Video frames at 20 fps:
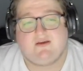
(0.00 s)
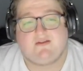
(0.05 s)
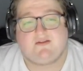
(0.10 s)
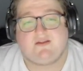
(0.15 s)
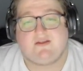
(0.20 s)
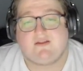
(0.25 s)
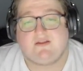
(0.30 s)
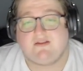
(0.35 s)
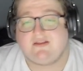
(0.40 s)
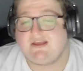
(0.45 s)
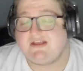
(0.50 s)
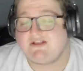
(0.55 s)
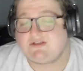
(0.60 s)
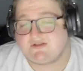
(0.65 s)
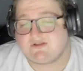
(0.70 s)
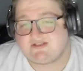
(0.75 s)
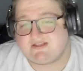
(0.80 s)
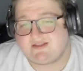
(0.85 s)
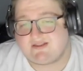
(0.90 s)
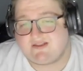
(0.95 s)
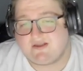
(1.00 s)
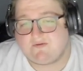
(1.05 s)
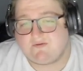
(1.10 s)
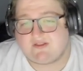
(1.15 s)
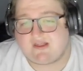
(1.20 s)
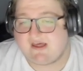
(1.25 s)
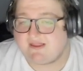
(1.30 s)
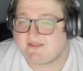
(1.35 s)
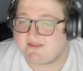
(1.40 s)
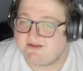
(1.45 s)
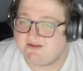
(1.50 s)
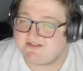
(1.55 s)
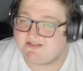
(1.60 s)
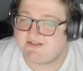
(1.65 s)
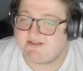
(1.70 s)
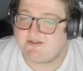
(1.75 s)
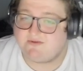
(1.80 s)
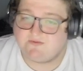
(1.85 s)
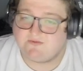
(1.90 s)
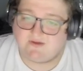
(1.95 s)
The interesting thing with
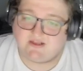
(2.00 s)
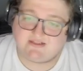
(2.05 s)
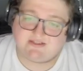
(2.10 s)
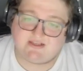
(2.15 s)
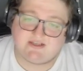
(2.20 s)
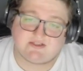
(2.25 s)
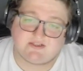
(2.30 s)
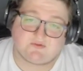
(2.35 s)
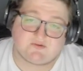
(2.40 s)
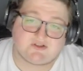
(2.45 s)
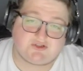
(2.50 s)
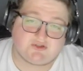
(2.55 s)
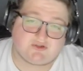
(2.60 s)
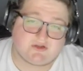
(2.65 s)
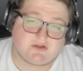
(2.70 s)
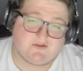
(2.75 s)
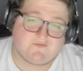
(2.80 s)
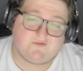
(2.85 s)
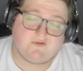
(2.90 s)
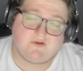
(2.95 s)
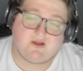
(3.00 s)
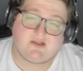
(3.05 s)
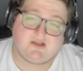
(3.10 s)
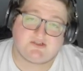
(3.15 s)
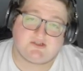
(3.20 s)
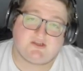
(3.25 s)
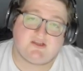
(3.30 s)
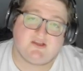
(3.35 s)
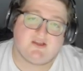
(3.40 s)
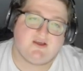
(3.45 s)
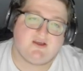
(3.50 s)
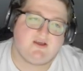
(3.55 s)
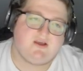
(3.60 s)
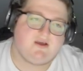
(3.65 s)
Athanasiou is he's a restricted free agent.